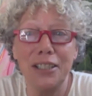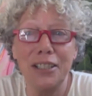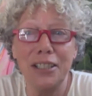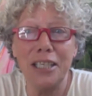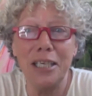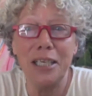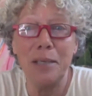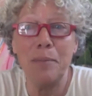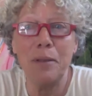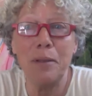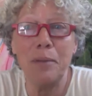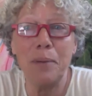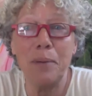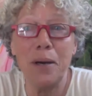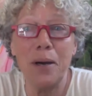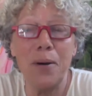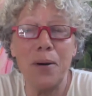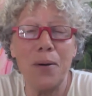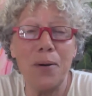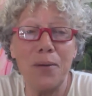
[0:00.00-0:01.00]
to keep the
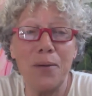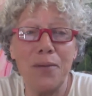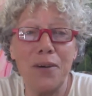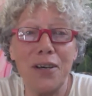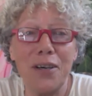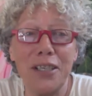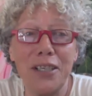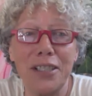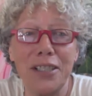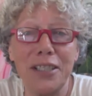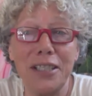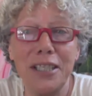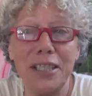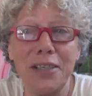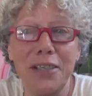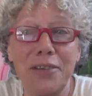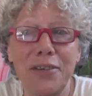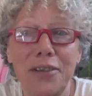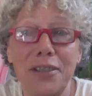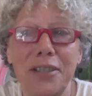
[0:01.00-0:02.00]
power of art a
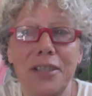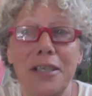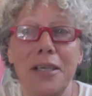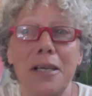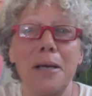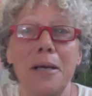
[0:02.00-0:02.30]
secret,